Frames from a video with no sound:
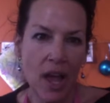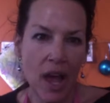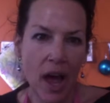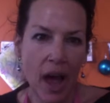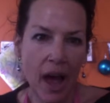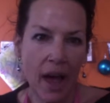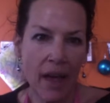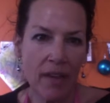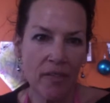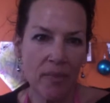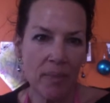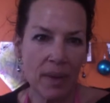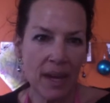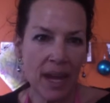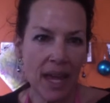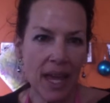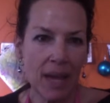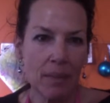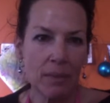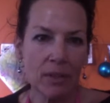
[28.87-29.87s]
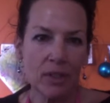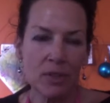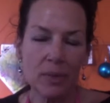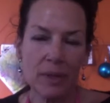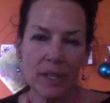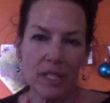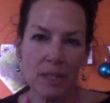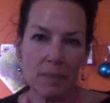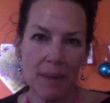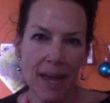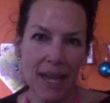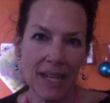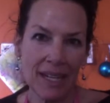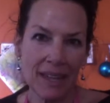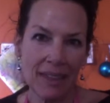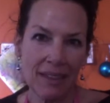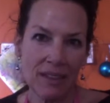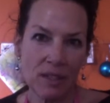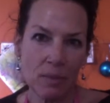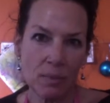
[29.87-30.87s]
I've been able to expand
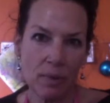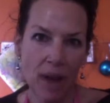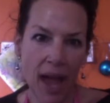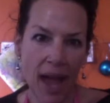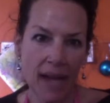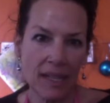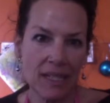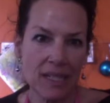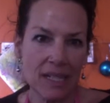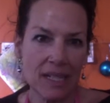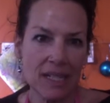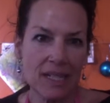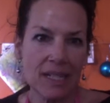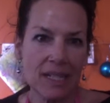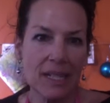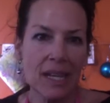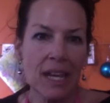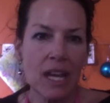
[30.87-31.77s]
this practice